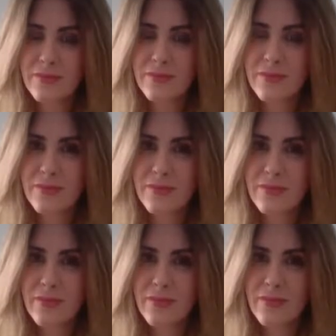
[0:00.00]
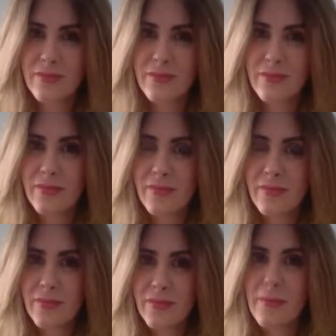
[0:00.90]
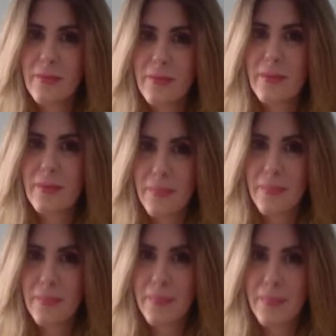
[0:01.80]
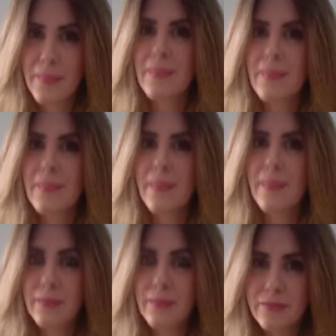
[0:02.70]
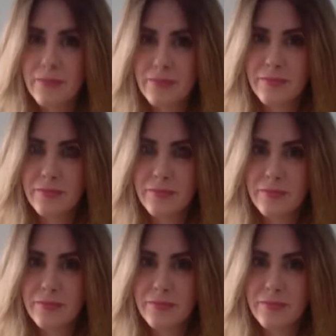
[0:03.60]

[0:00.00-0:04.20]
This person isn't speaking.